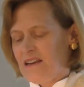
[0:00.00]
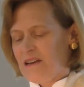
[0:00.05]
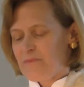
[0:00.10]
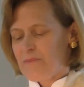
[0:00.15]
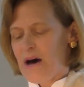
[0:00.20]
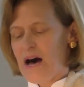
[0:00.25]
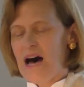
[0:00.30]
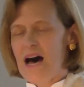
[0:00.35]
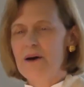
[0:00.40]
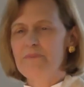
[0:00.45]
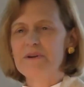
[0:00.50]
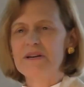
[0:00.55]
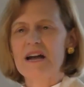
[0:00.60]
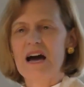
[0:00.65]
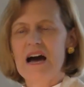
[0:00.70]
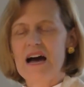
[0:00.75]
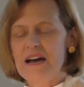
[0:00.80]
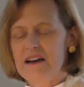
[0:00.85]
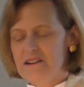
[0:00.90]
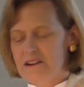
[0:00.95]
Bob and
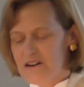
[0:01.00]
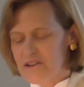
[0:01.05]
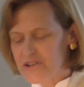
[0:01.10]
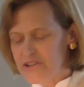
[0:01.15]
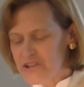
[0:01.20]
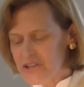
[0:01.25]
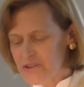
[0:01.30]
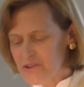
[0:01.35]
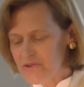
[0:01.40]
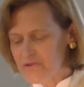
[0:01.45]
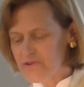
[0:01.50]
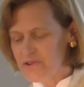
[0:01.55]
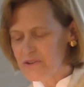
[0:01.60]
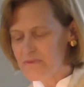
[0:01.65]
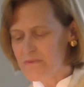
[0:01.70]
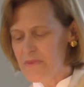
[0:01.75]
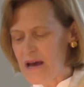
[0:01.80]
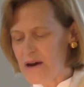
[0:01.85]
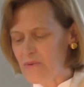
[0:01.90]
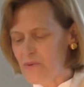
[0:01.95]
I and our
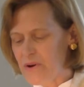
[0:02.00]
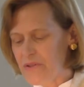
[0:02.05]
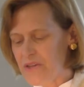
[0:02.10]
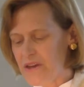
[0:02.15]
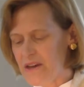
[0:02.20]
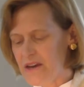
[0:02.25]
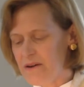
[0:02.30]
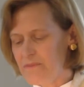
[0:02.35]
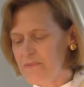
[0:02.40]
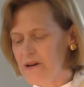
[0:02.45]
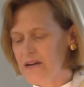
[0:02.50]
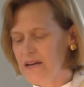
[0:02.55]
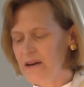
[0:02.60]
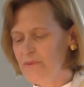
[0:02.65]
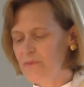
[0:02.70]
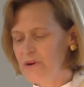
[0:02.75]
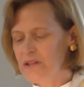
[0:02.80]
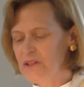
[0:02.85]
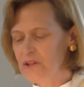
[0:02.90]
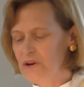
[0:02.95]
children met with him,
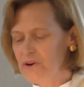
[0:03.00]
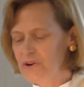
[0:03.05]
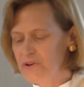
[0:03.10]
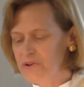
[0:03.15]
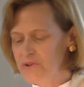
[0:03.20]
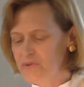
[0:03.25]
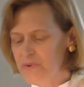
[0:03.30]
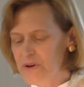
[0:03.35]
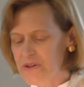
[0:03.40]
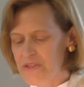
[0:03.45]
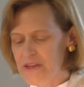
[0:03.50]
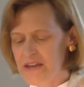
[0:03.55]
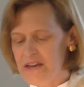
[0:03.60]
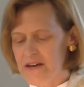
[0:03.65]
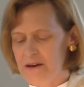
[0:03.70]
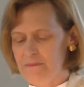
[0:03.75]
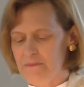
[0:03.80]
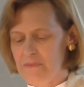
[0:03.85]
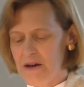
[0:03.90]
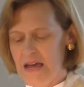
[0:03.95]
and we learned with
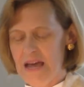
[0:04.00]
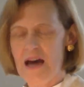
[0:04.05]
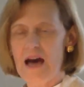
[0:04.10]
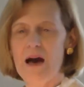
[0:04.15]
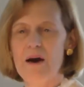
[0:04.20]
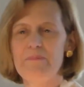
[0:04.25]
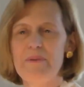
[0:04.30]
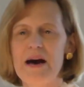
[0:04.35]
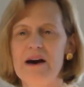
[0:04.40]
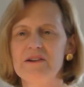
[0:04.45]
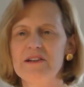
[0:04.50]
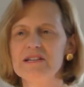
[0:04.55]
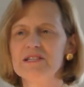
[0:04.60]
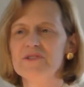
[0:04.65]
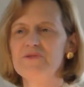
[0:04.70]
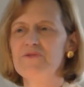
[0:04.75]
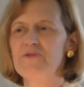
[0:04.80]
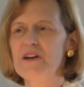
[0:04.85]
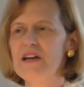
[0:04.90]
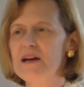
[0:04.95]
him about
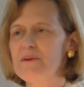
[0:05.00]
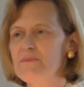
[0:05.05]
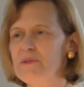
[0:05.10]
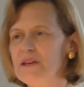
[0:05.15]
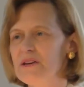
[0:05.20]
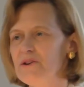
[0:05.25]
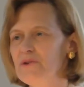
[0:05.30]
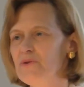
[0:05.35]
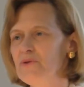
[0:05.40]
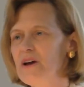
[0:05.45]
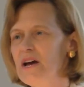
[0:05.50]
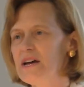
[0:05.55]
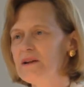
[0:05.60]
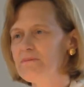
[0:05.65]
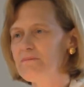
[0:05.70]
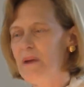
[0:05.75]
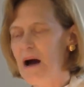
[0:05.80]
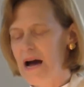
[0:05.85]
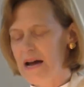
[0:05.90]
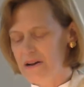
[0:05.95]
his family who
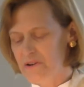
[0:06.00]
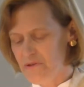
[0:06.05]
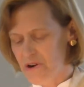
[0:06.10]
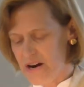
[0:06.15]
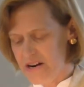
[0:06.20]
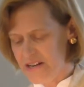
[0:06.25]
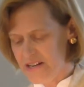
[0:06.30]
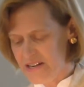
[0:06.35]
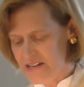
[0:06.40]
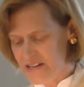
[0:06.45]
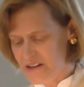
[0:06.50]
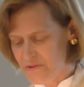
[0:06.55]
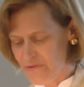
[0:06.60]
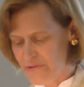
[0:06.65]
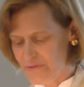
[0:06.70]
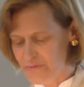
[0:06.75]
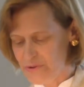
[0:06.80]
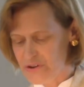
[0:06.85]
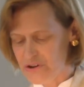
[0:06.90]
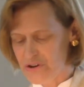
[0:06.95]
had migrated here
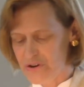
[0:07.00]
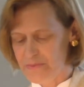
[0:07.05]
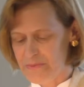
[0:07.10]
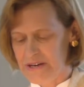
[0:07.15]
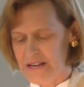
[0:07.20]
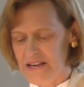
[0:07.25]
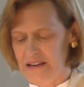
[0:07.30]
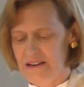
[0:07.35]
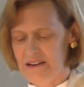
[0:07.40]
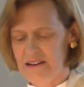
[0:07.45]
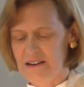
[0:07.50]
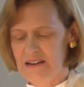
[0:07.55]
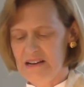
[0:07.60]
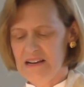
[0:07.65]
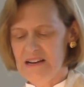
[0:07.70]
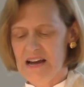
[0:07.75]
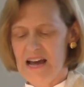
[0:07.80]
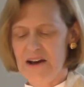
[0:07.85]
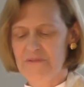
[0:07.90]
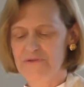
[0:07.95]
from Germany
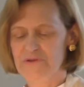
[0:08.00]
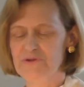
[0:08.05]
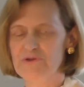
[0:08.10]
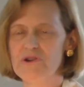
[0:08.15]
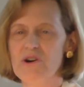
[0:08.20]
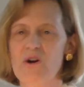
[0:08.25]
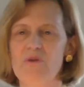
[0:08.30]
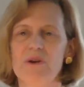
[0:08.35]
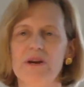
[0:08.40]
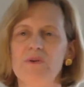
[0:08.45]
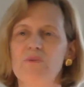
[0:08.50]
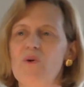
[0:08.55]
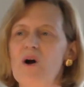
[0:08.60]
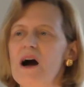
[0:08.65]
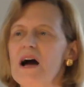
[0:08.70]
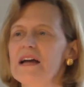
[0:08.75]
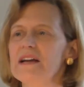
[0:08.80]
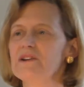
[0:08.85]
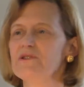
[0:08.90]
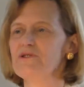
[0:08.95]
after growing
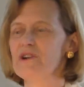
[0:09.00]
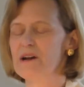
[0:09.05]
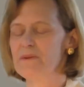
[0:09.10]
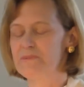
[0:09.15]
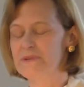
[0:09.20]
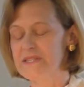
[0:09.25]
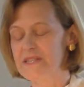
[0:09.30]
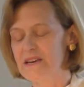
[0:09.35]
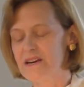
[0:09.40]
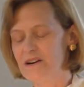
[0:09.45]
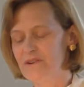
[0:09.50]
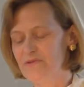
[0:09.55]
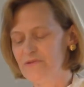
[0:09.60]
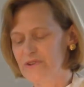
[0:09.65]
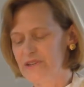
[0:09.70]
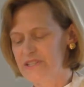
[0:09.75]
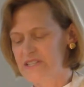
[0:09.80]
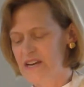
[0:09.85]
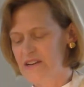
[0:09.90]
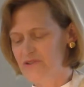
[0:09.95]
wine grapes there
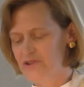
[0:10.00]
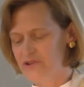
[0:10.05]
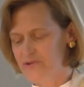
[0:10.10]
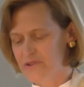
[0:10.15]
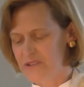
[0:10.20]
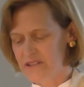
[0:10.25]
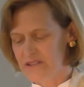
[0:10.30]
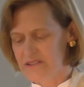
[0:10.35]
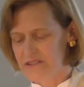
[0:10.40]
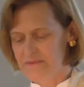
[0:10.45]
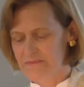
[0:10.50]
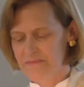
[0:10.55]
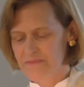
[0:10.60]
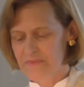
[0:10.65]
for centuries.